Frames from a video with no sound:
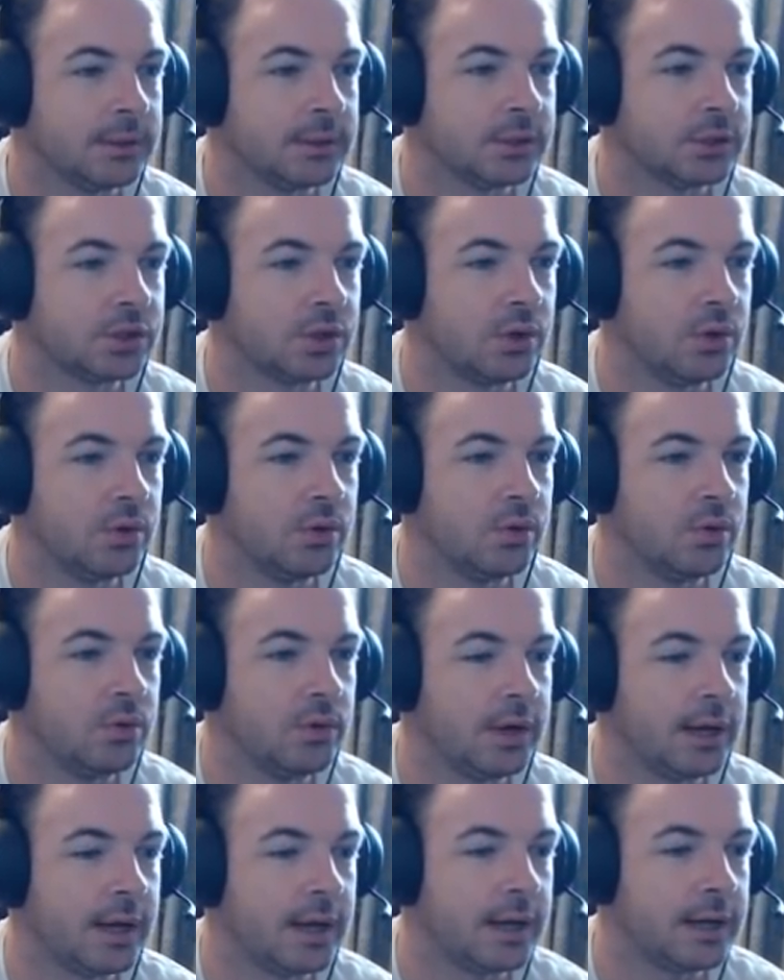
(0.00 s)
So,
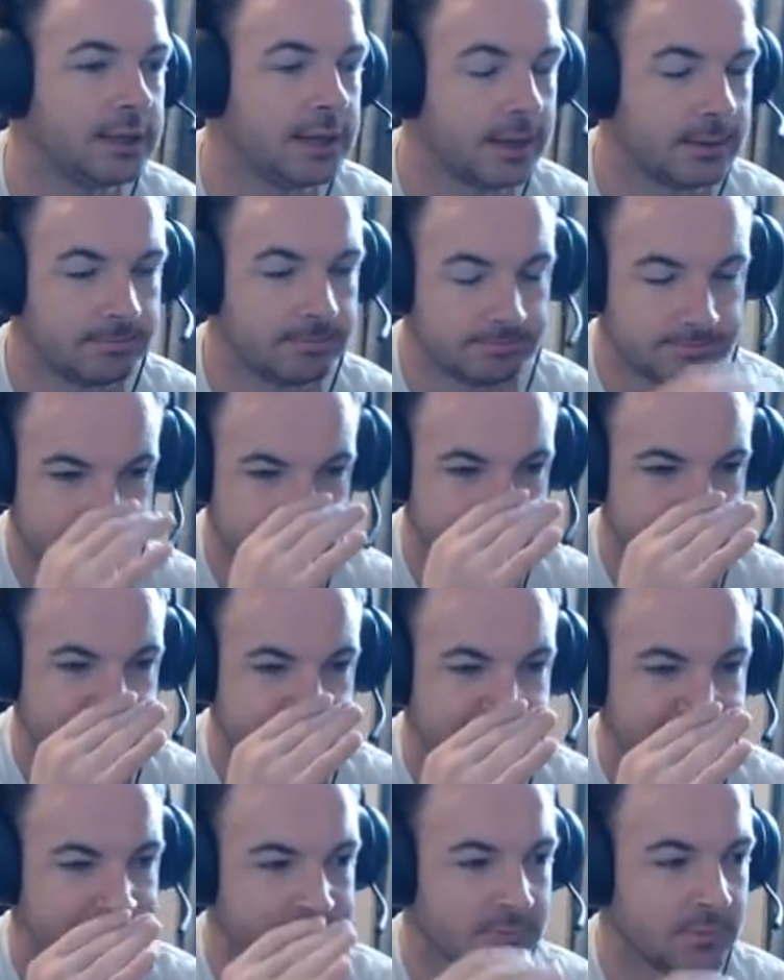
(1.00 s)
yeah.
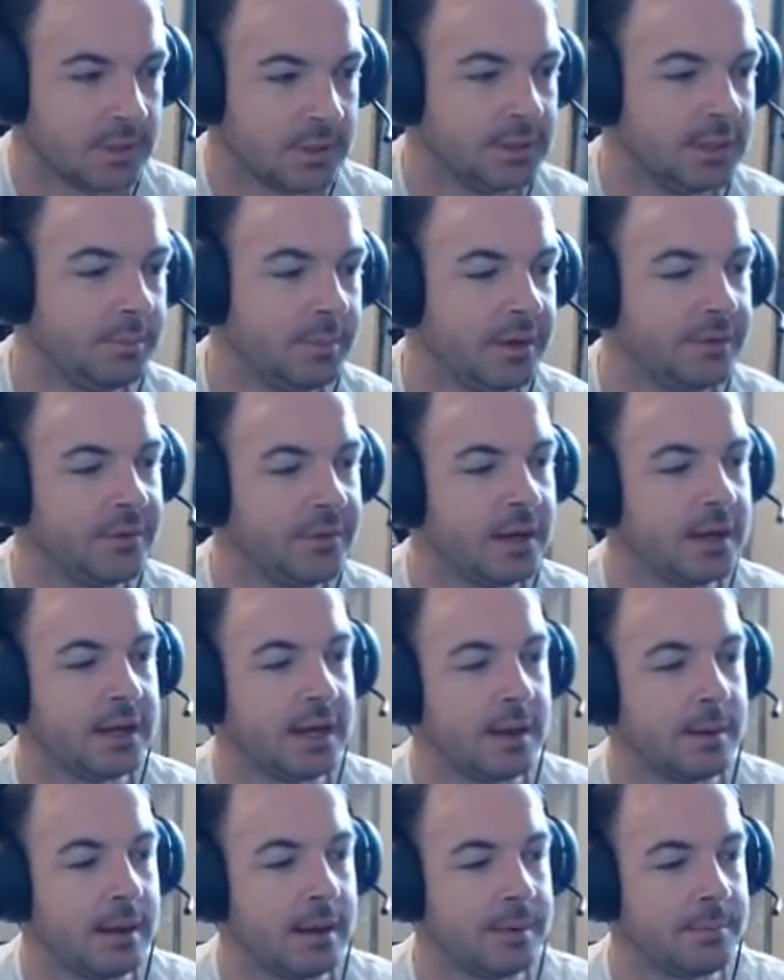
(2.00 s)
A little bit of
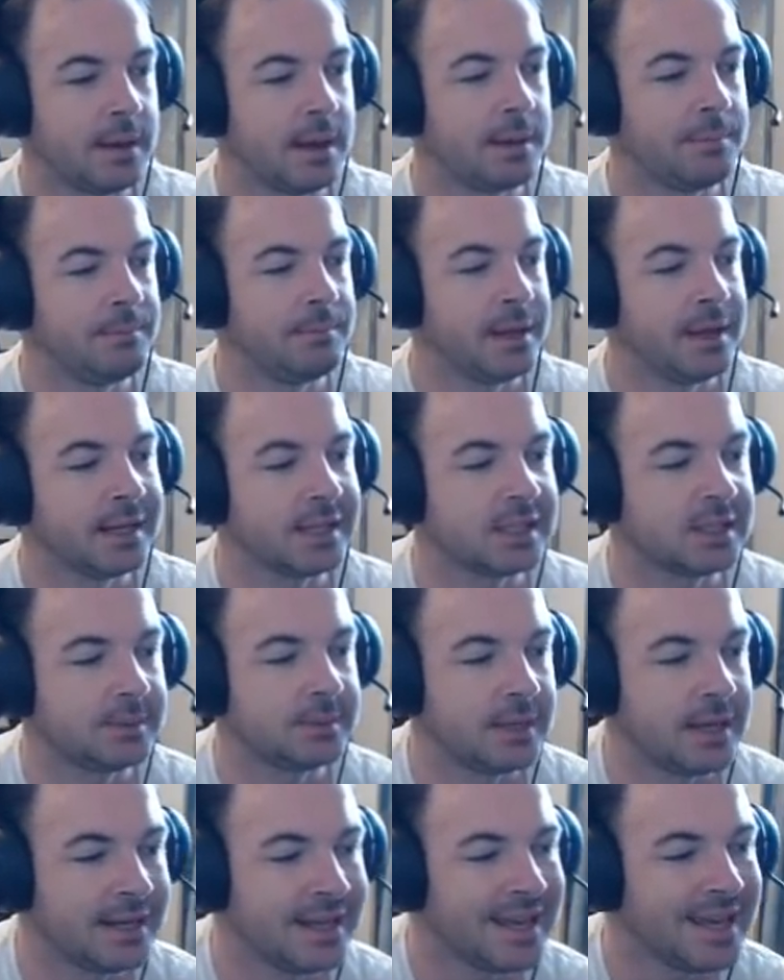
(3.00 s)

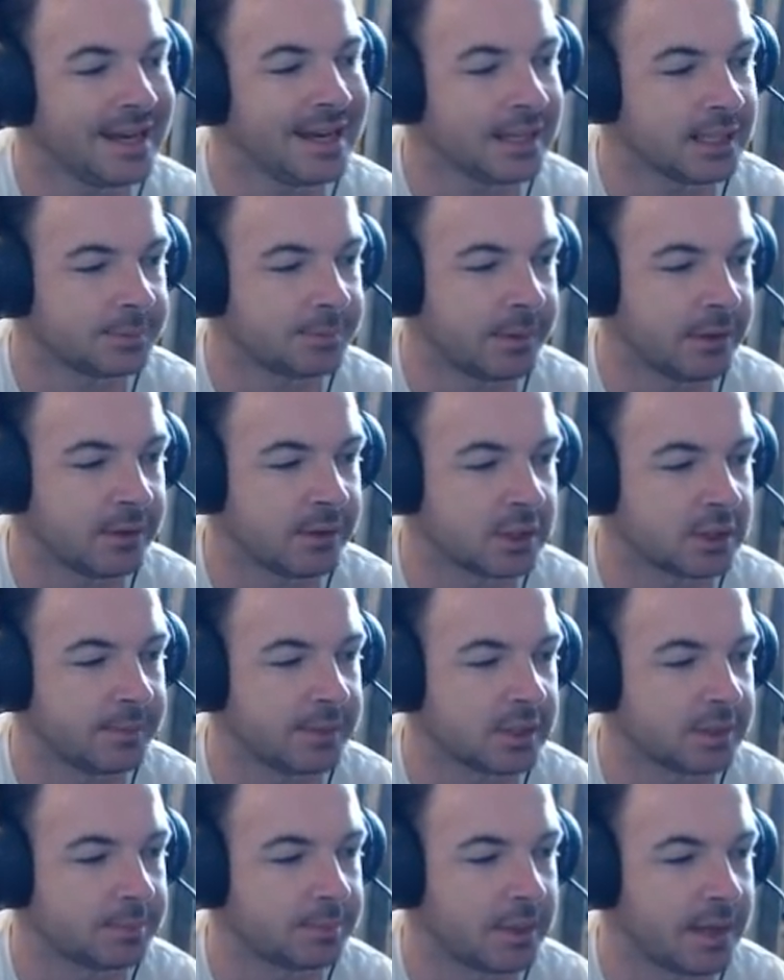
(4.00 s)
an inexperienced
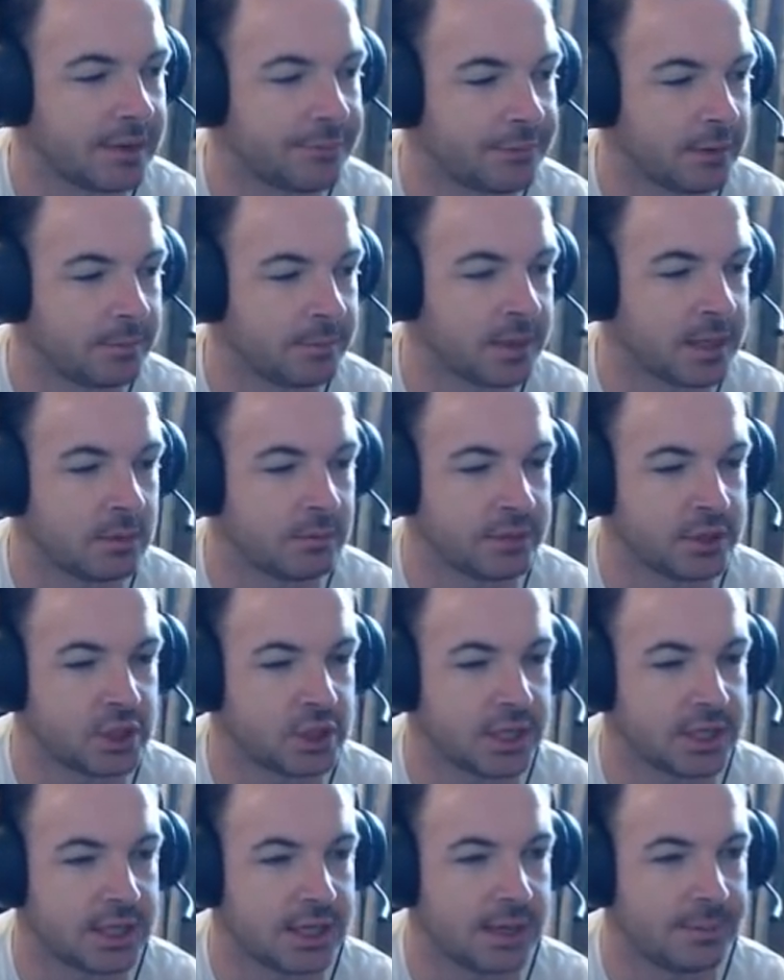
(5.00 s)
misplay from the
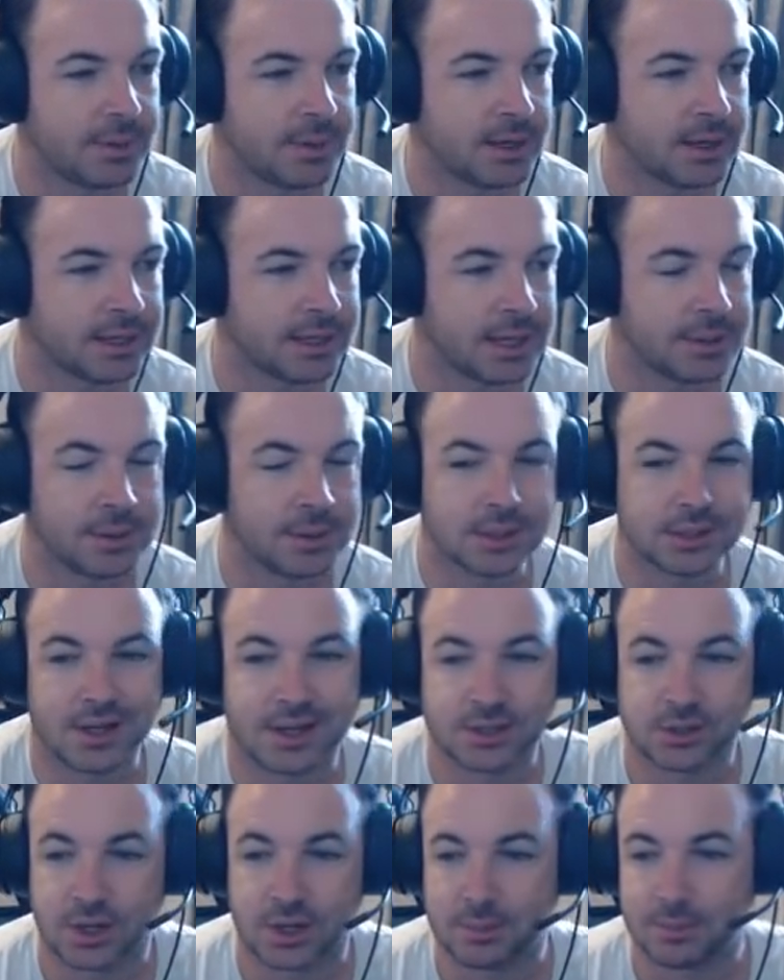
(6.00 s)
Rajik here, but again, this
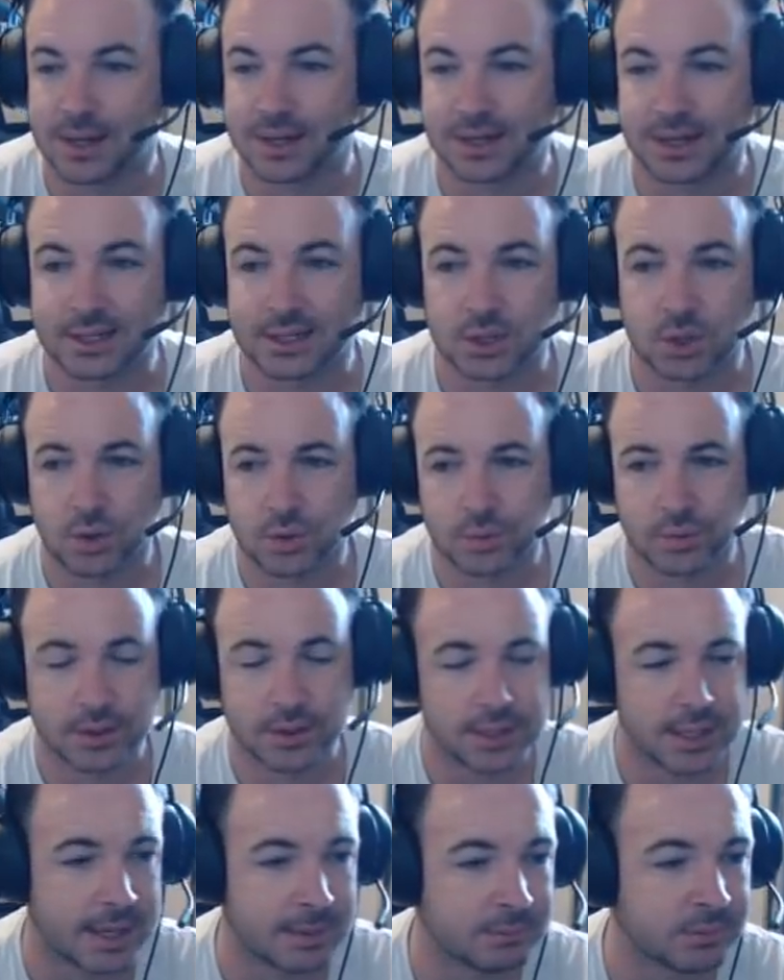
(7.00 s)
guy's only played like 2 or 3
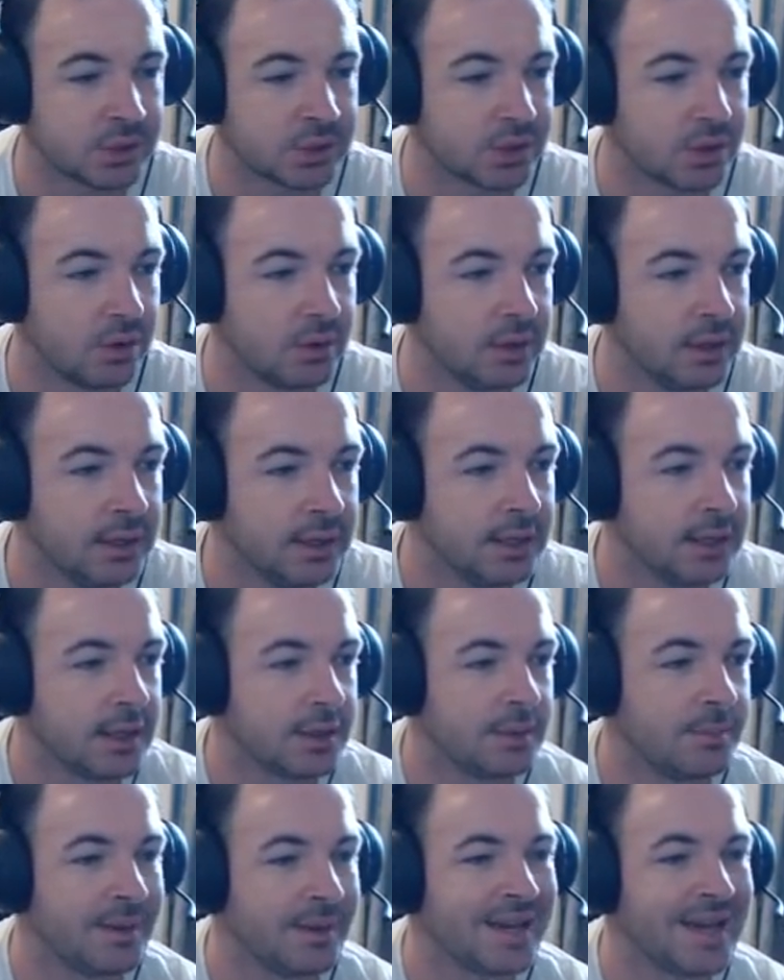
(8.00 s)
games, so
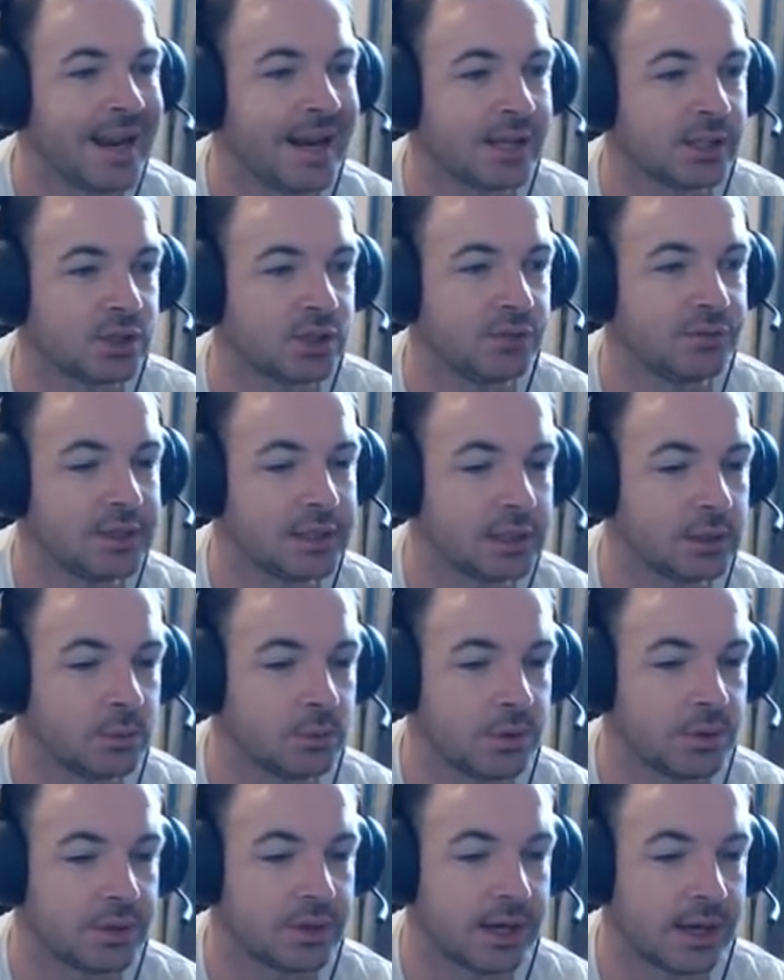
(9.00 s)
the mechanics of dealing
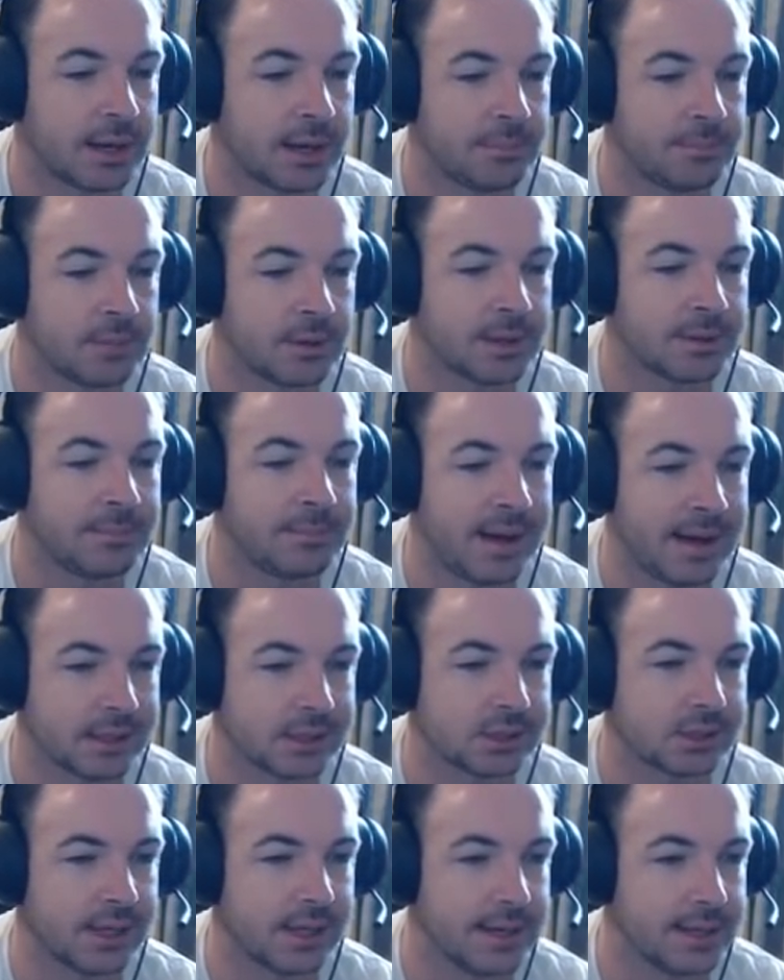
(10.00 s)
with
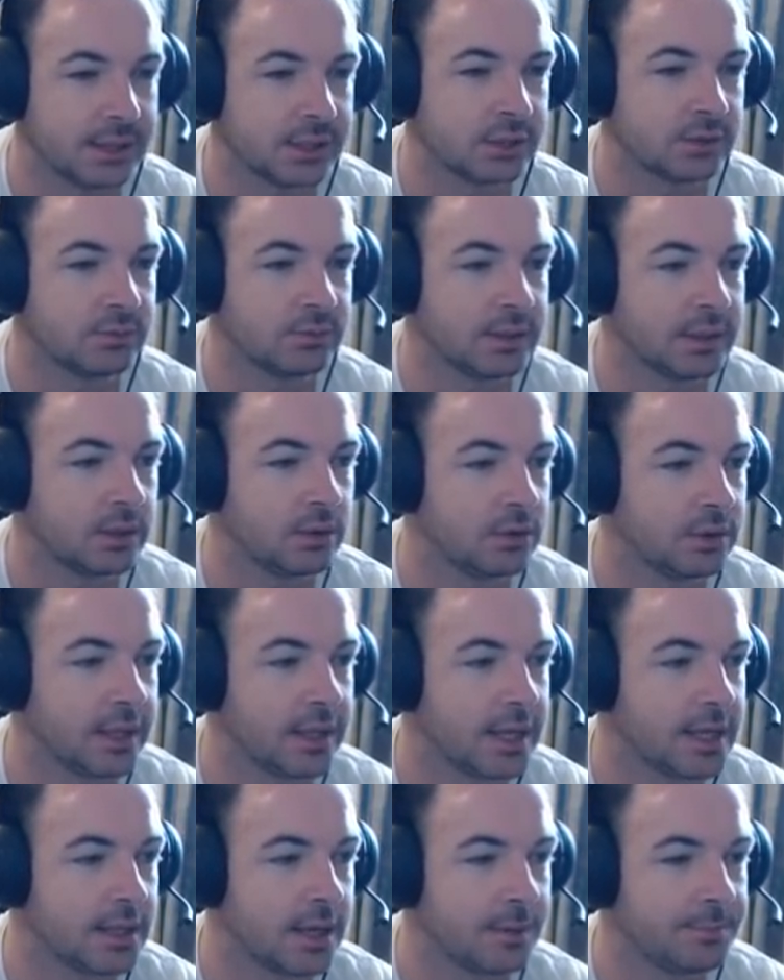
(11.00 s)
Marcus State isn't really all
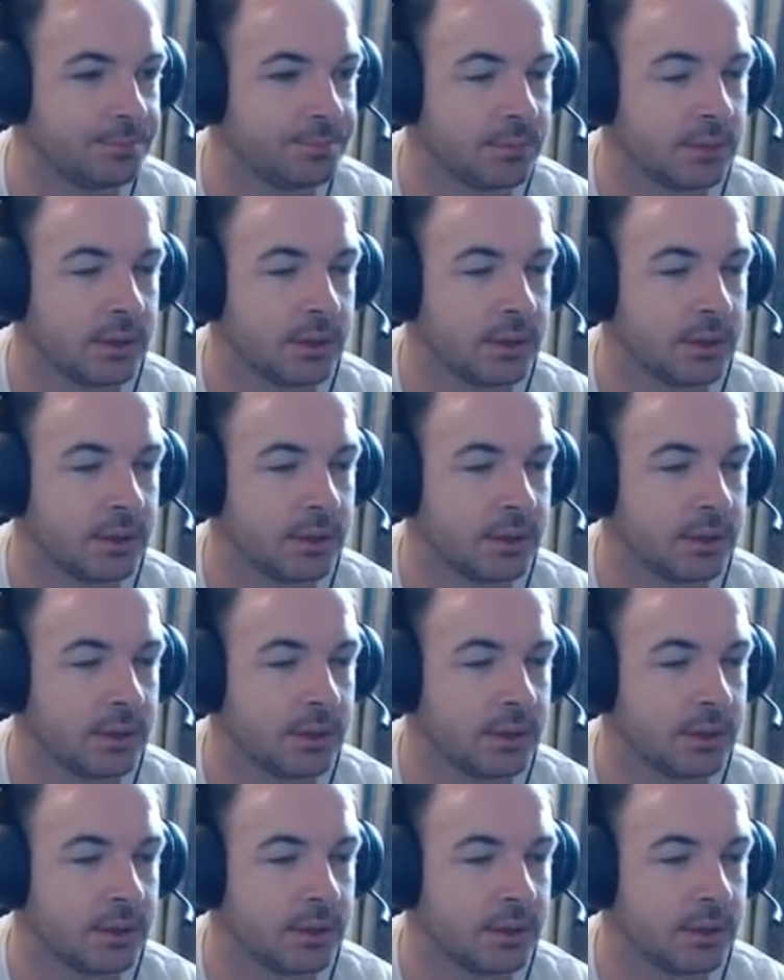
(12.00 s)
there yet.